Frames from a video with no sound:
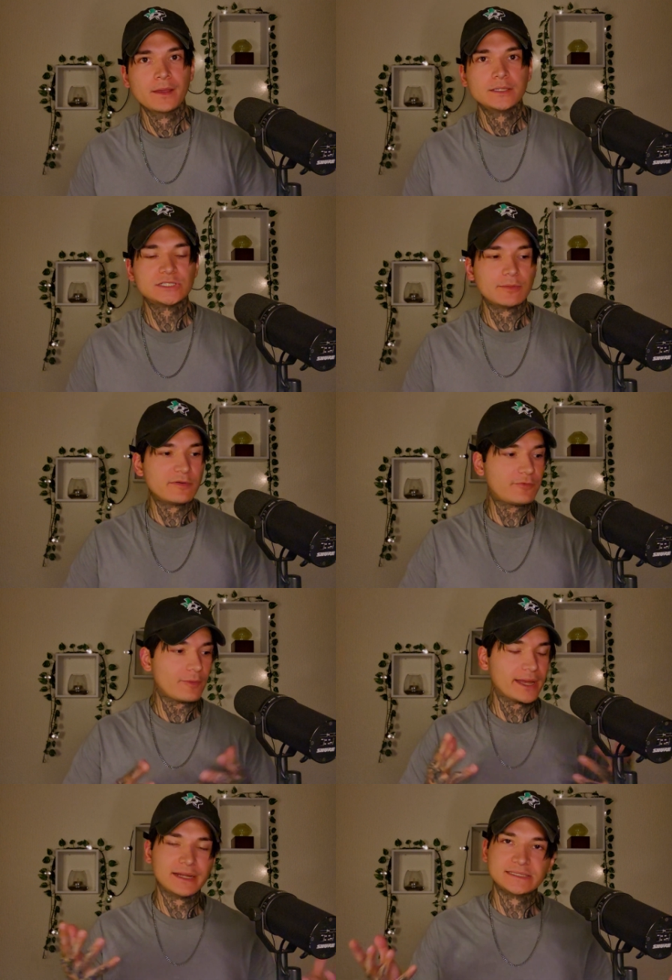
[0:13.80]
So before
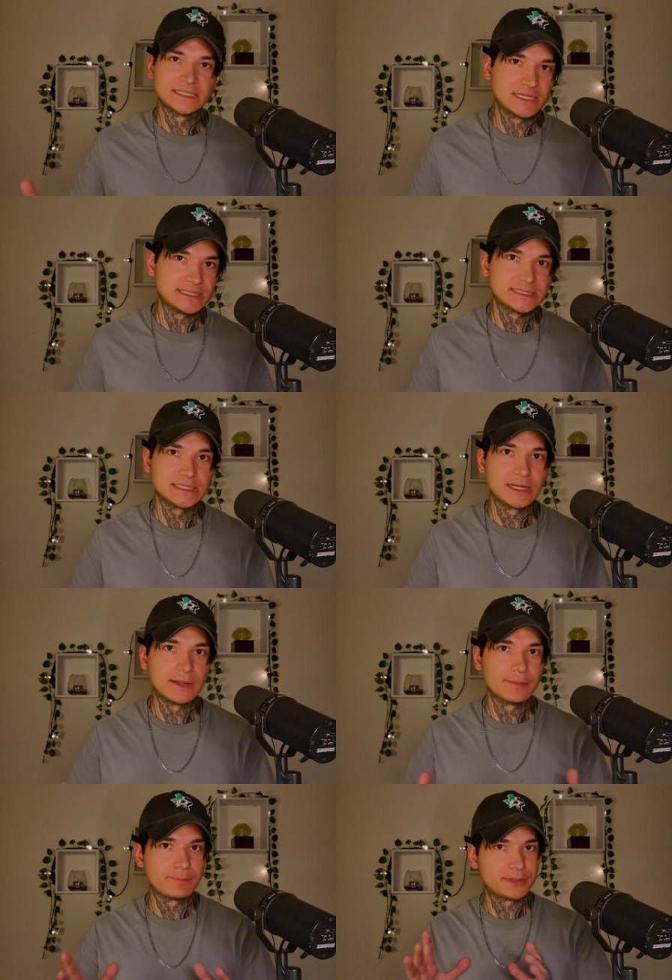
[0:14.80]
we get into this,
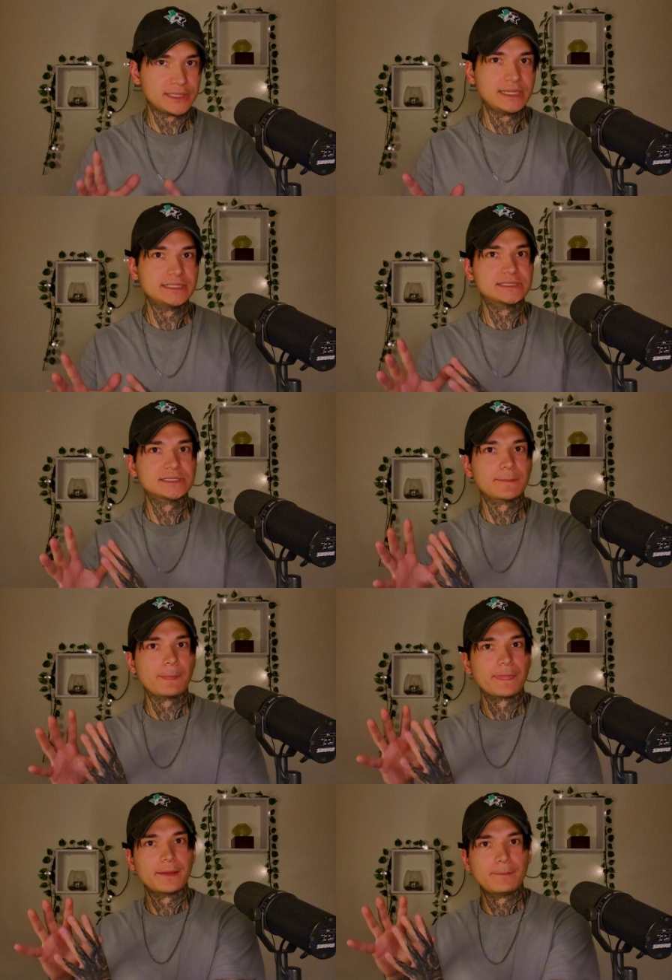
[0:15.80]
please
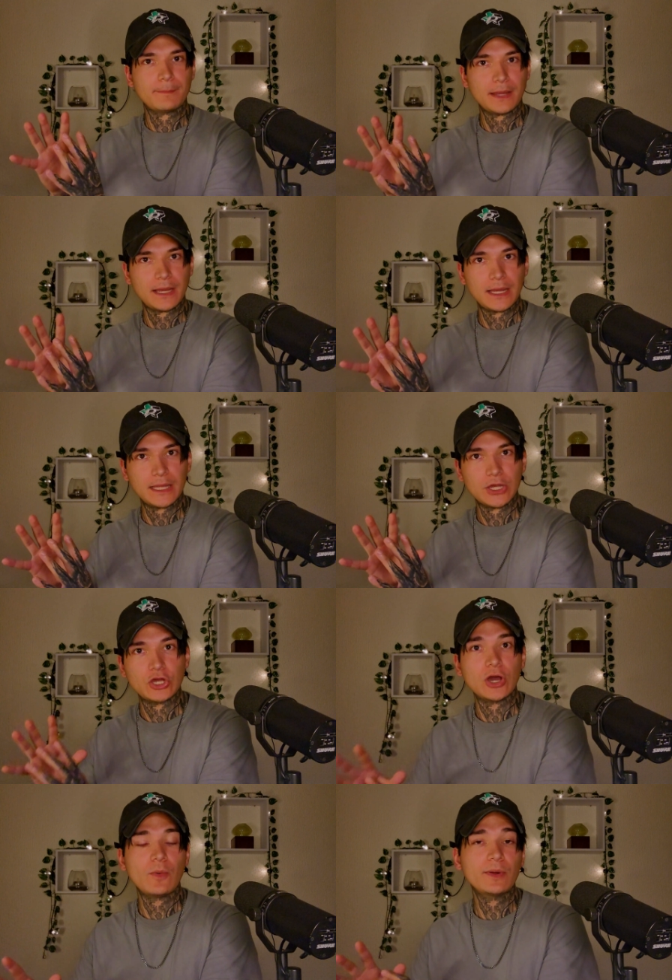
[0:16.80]

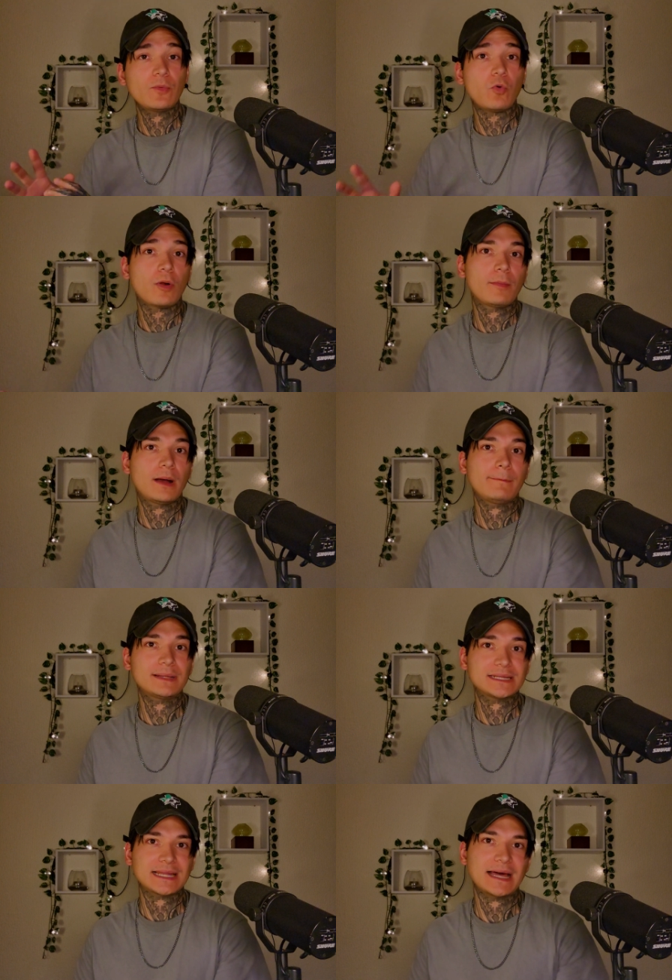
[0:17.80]
go and warm up
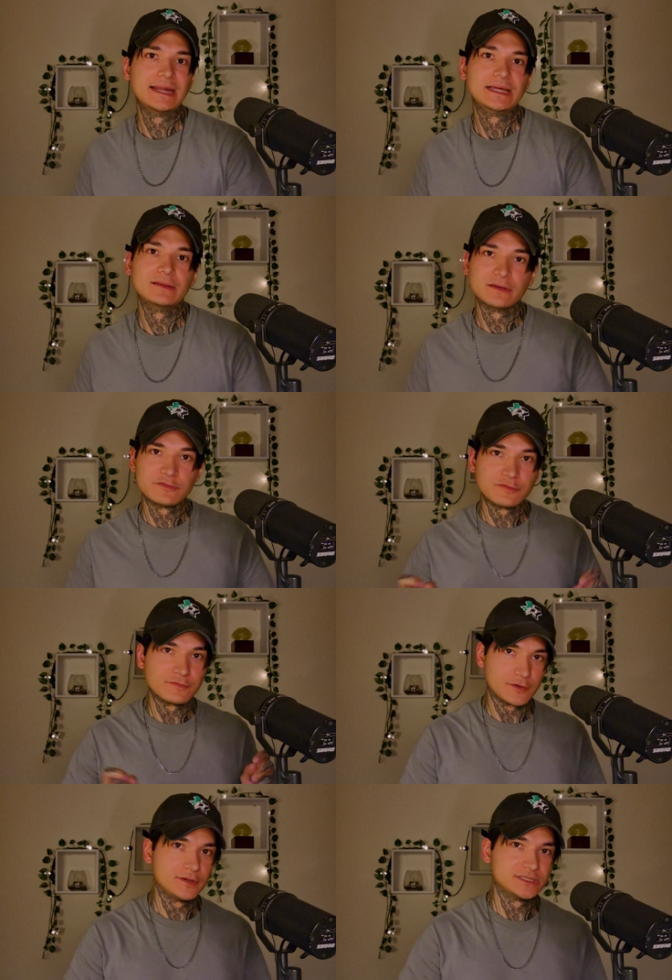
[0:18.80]
melodically
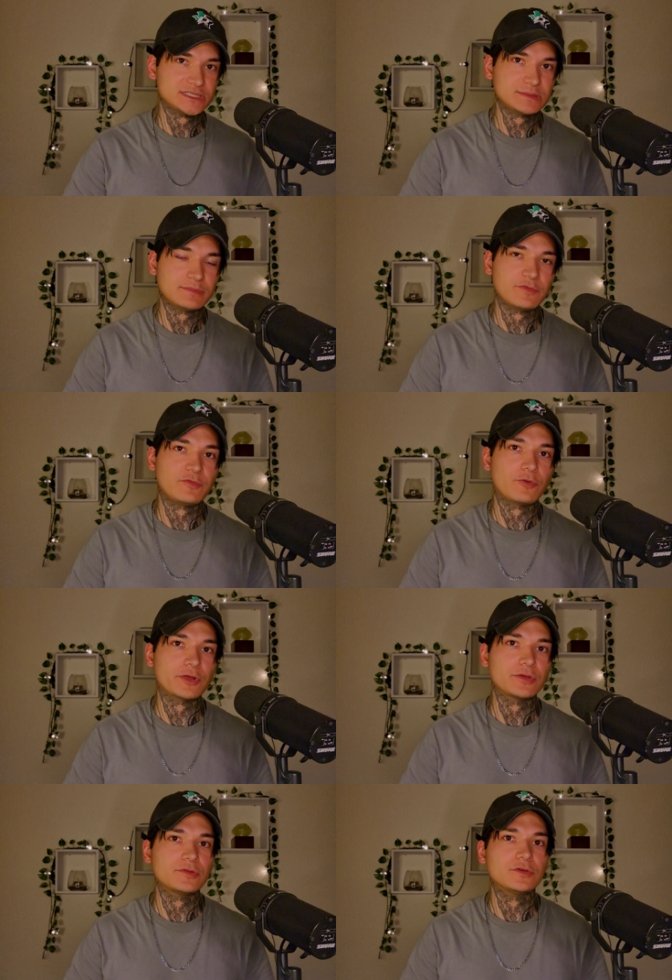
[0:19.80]
first before
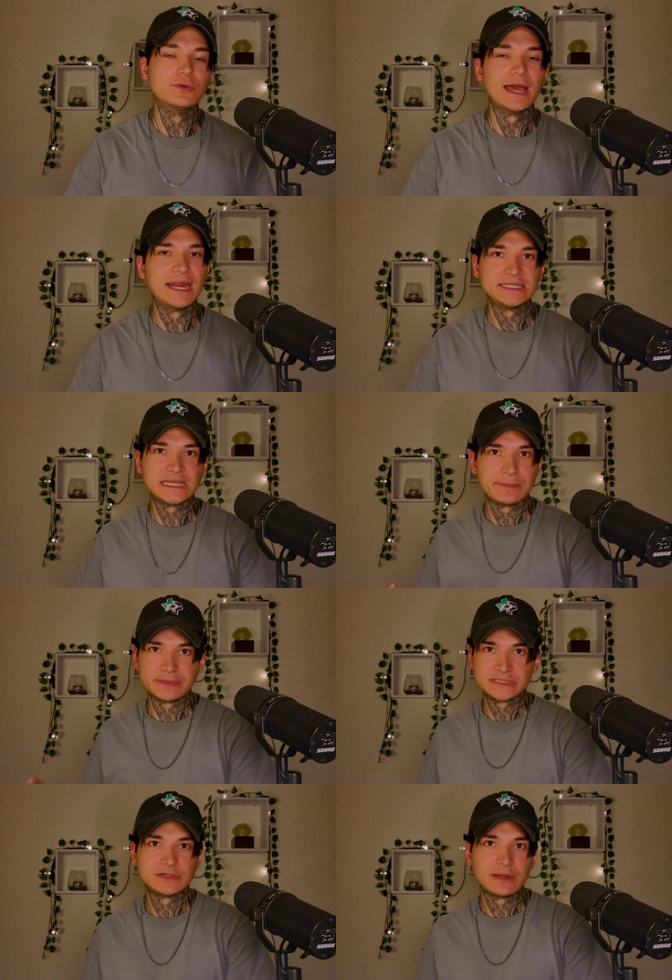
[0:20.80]
you do any type of
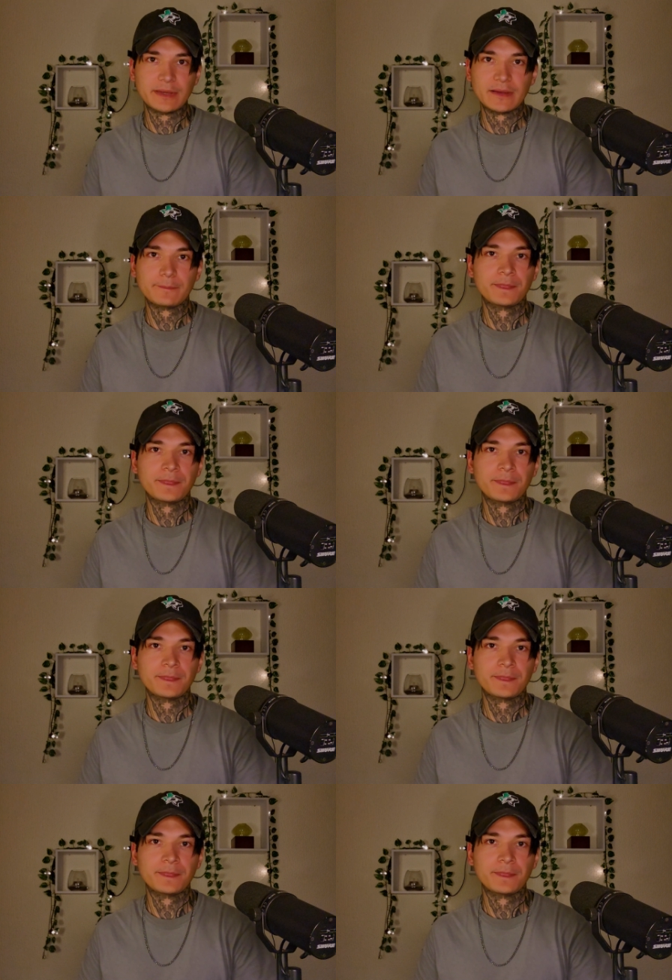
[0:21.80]
screaming.